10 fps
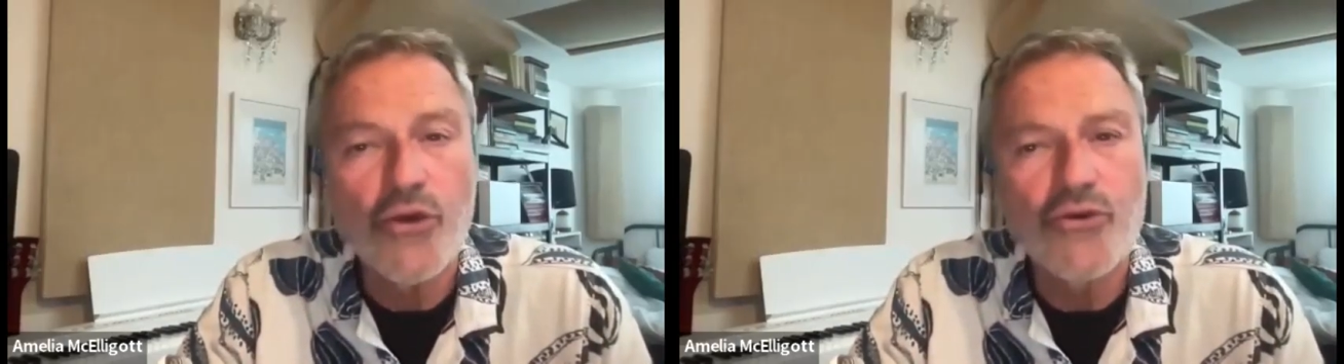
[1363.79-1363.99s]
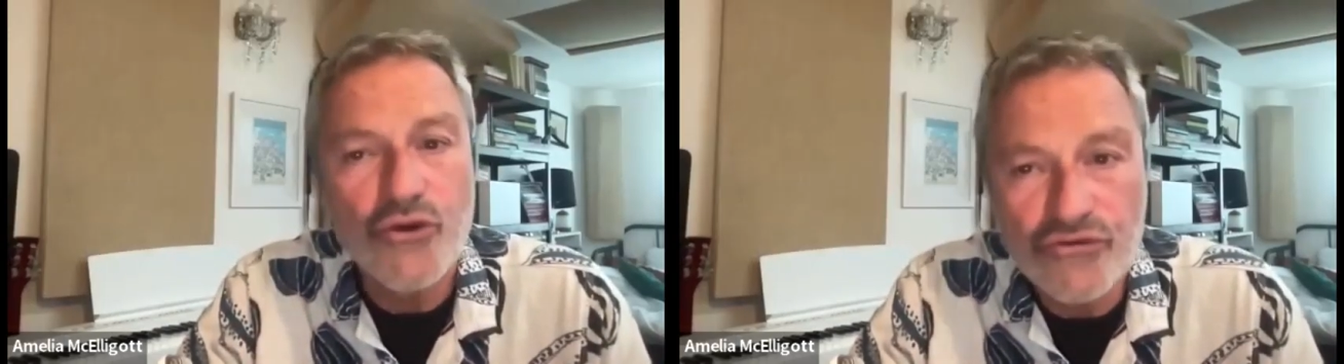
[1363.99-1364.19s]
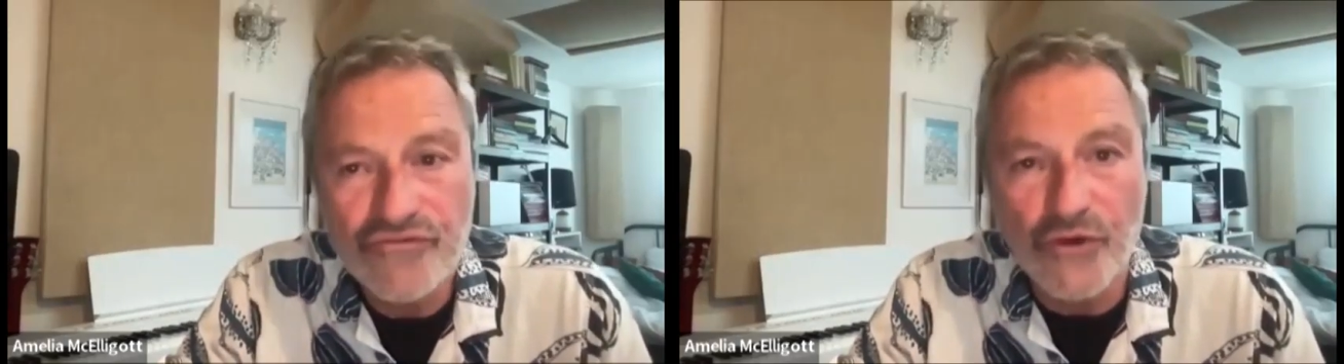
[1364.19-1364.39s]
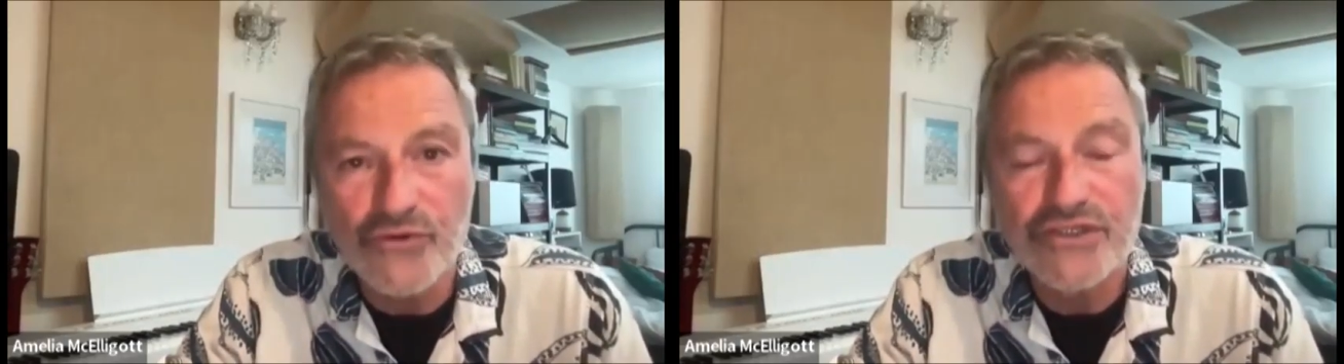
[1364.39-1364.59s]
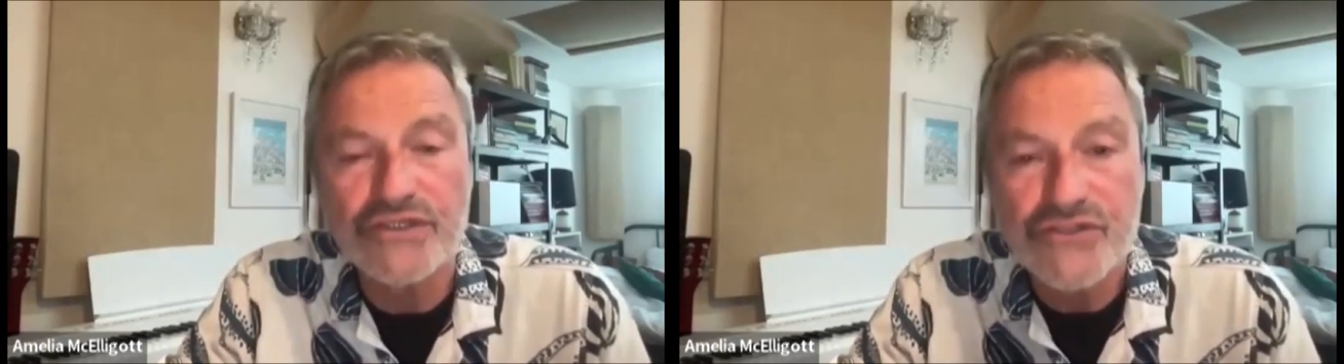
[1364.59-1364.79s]
who could
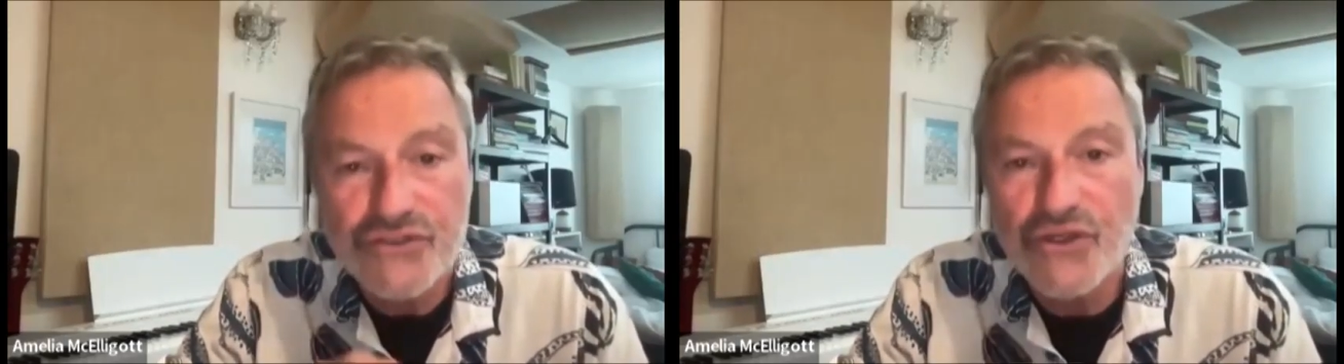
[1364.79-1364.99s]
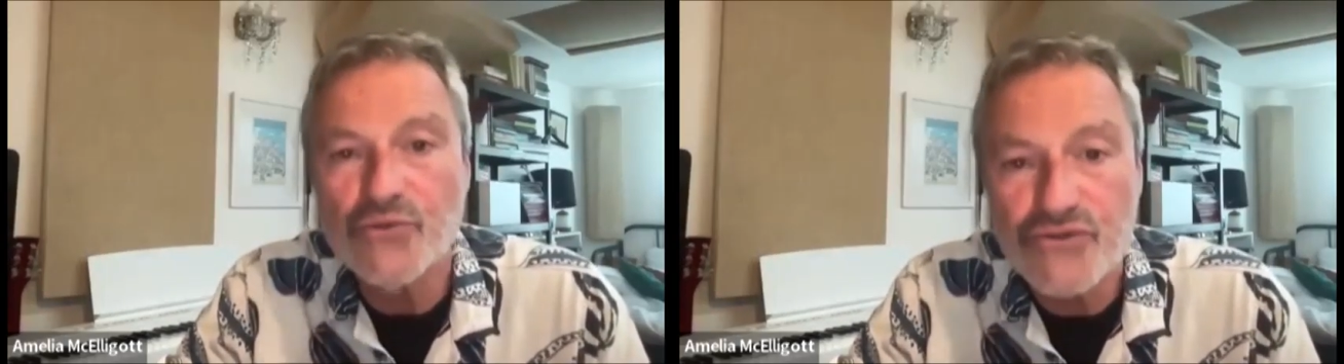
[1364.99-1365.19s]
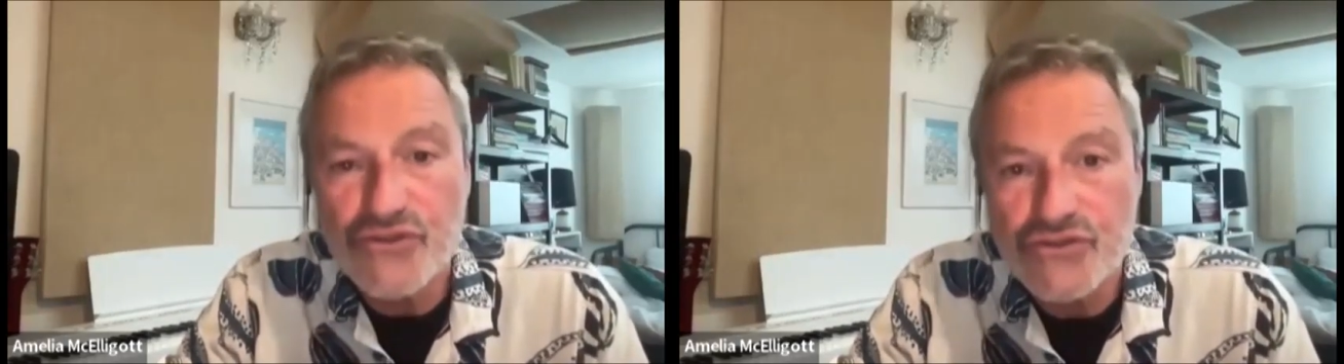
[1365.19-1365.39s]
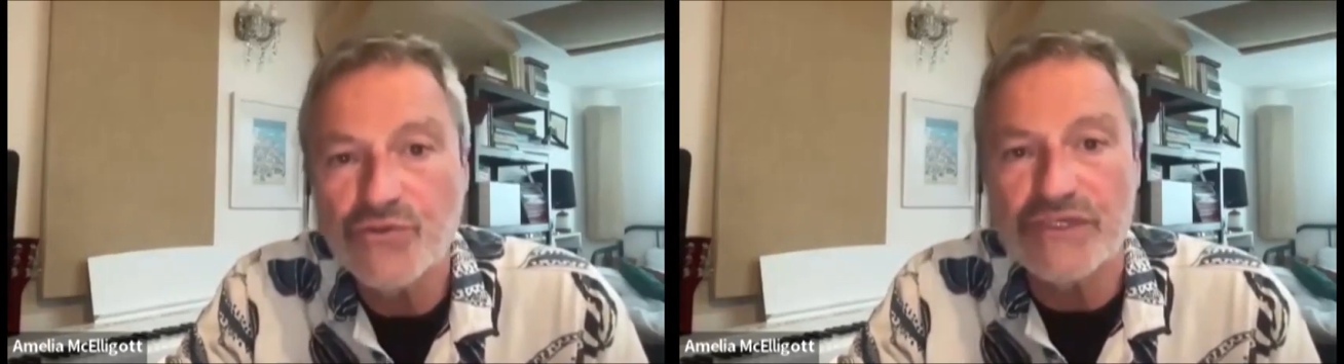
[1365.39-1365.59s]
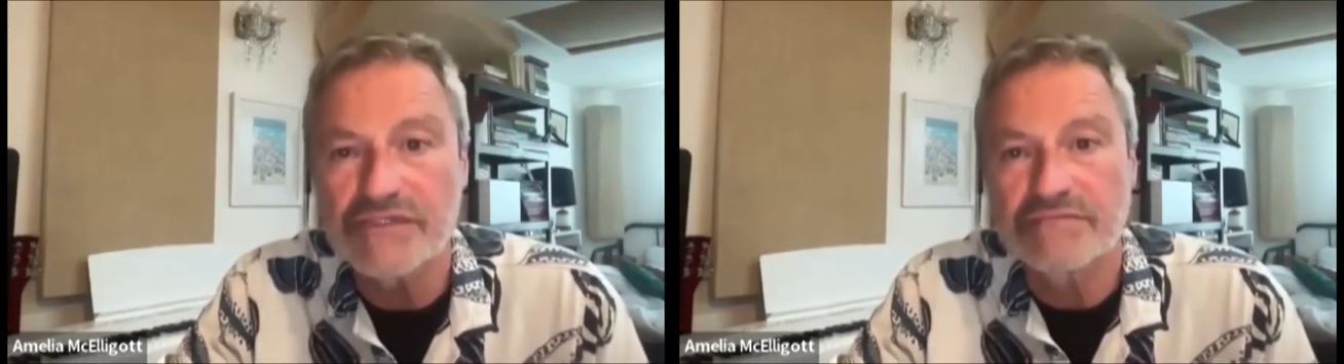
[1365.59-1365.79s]
vote, don't
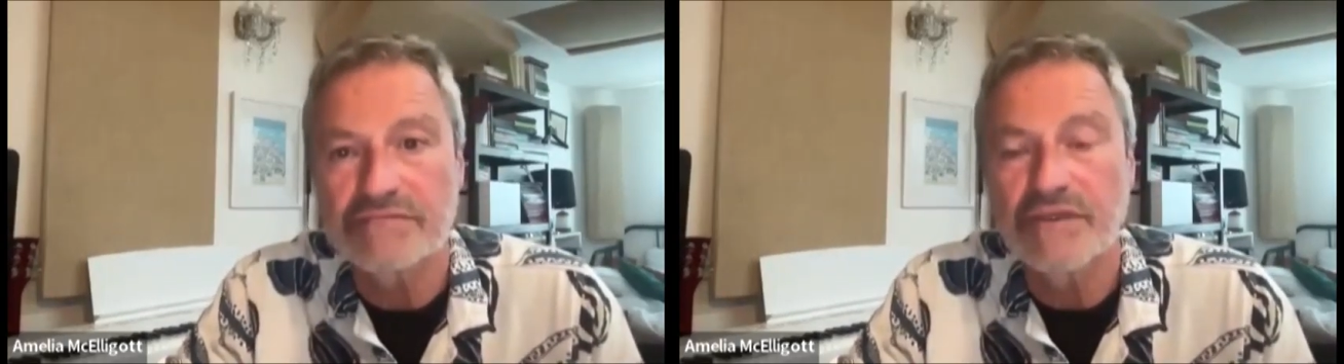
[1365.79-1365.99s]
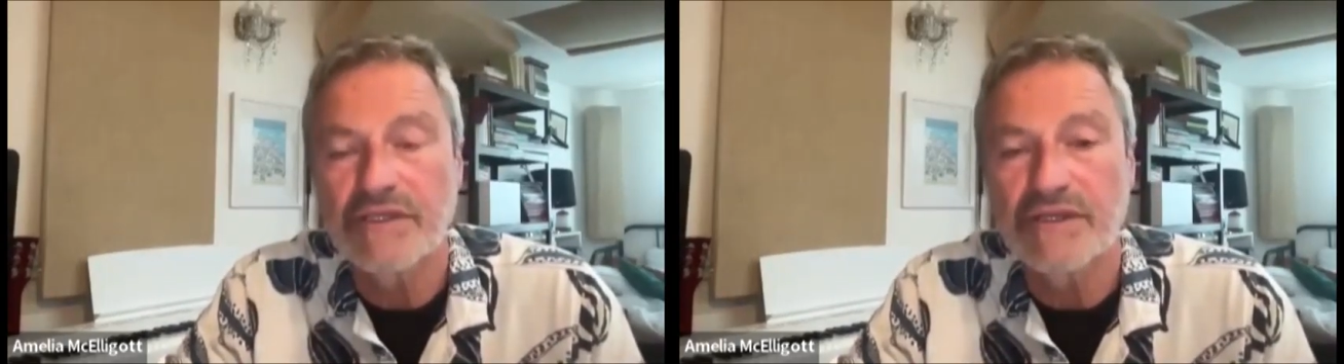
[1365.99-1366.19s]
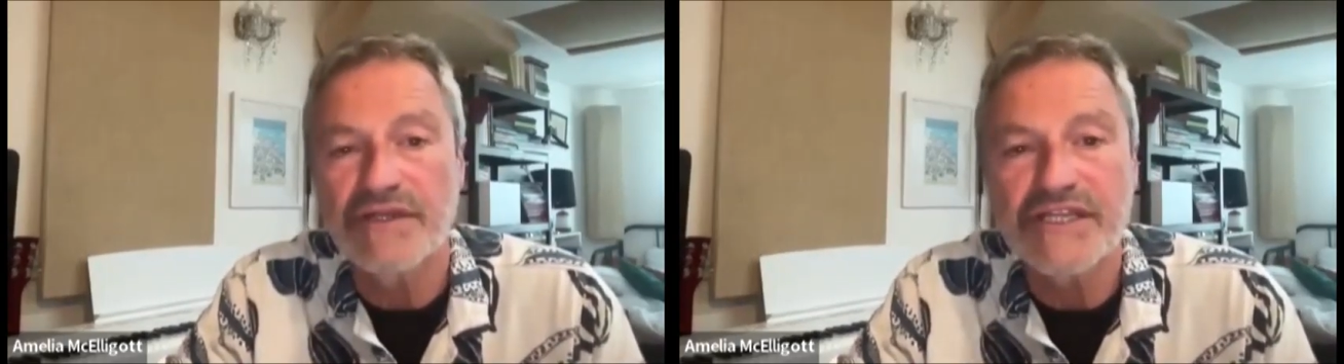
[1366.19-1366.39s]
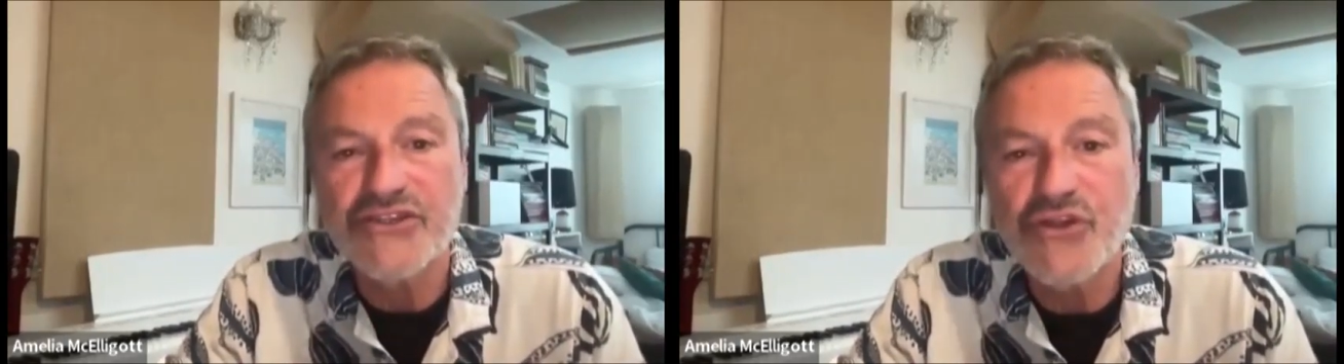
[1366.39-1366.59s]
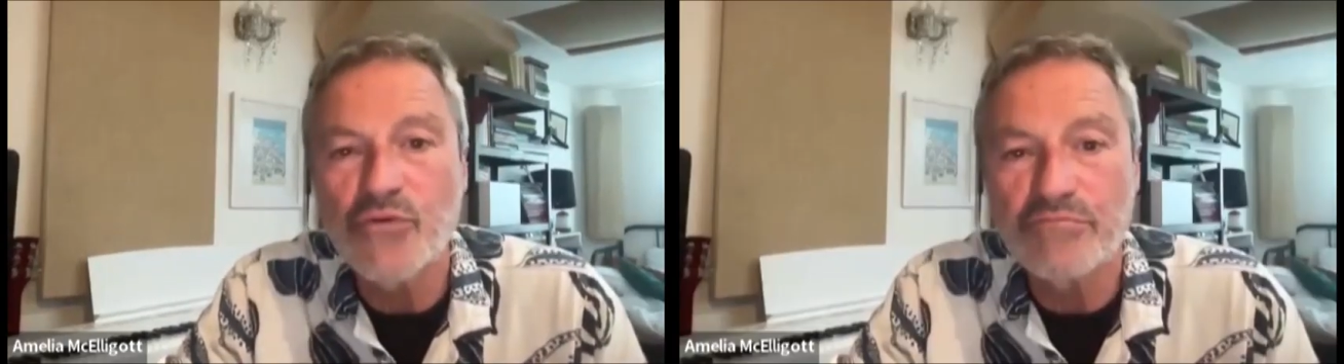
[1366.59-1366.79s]
do it.
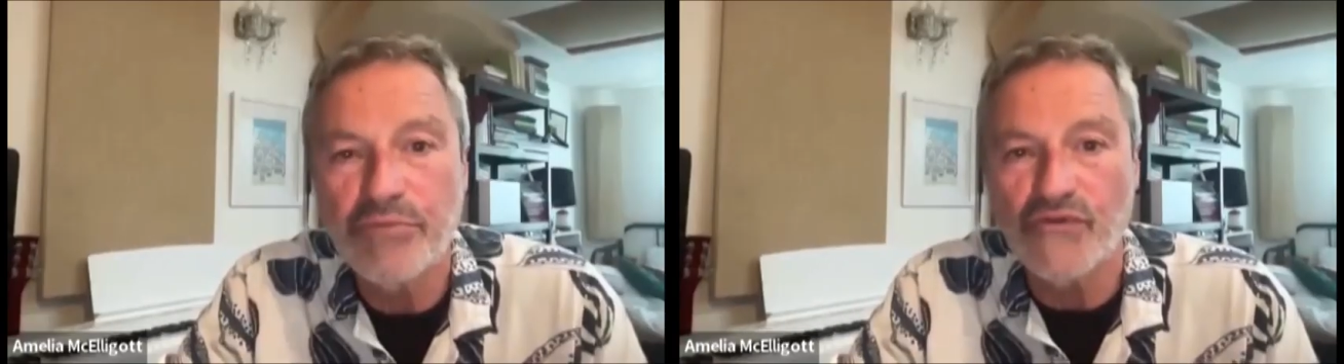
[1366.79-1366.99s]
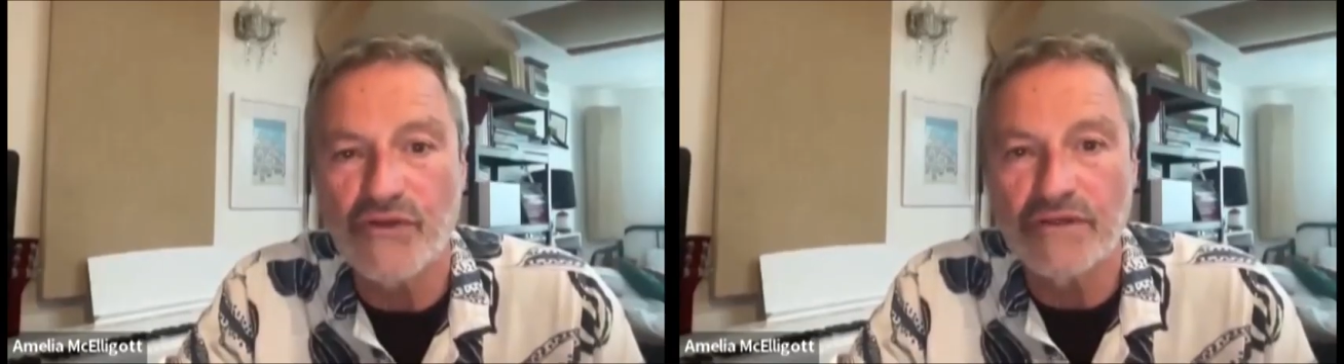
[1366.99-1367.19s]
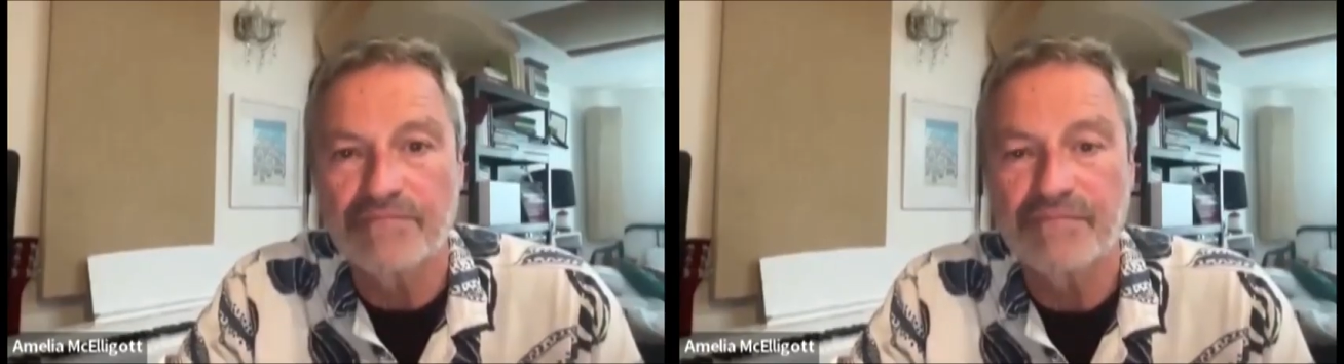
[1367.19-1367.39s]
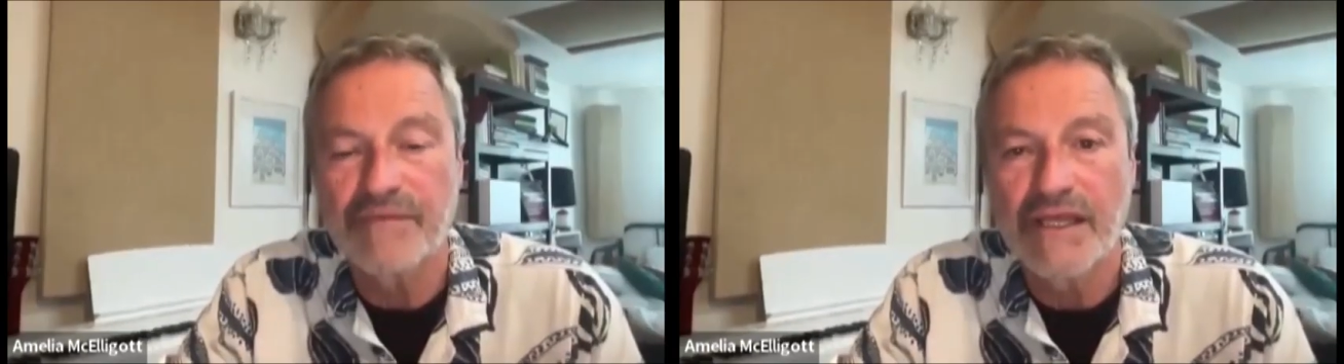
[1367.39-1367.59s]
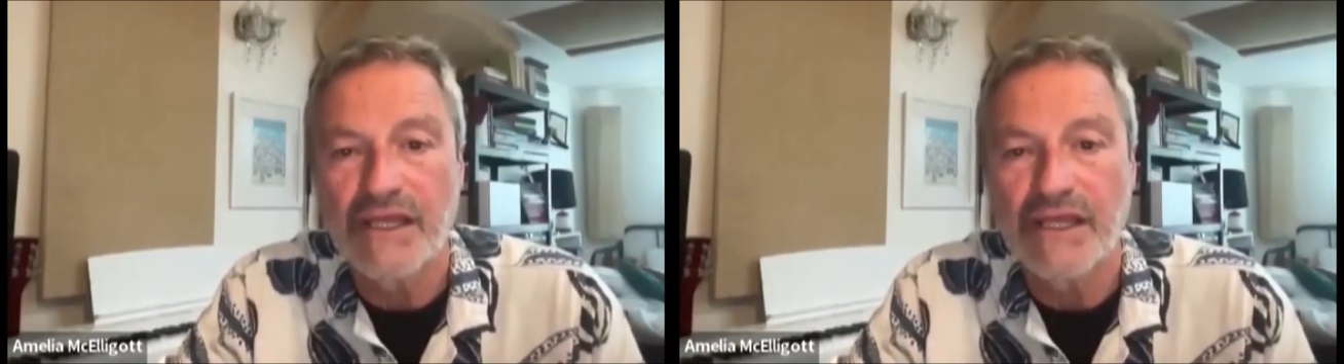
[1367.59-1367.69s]
They don't bother.